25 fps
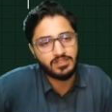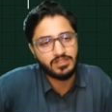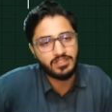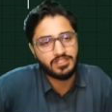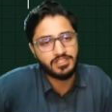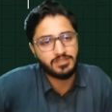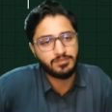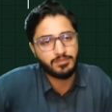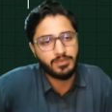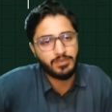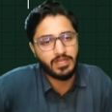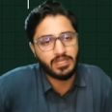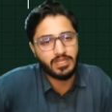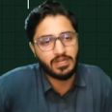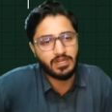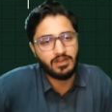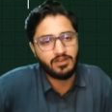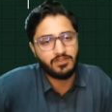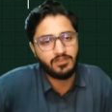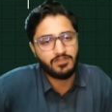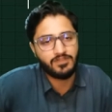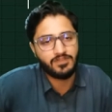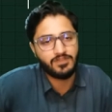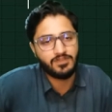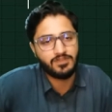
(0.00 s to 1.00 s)
This is my
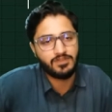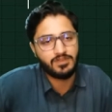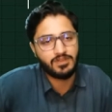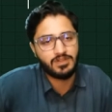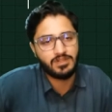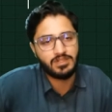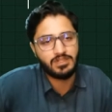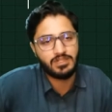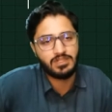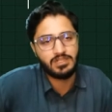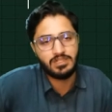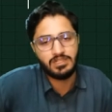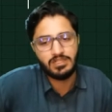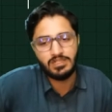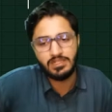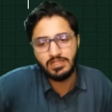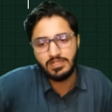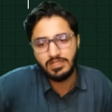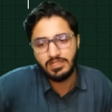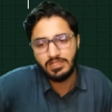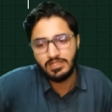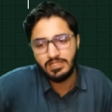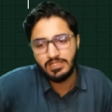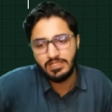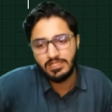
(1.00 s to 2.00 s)
graph.
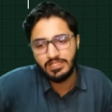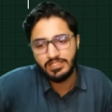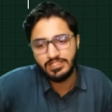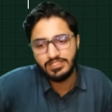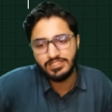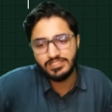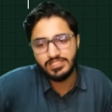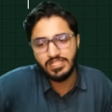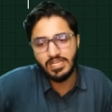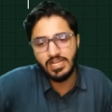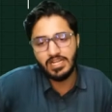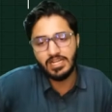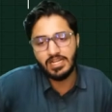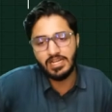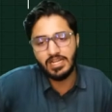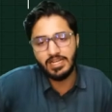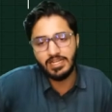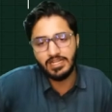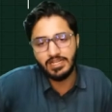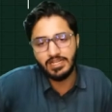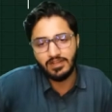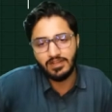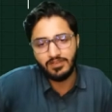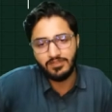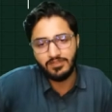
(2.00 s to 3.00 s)
Straight
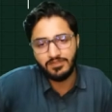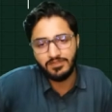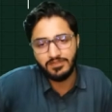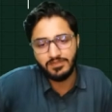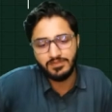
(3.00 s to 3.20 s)
line graph.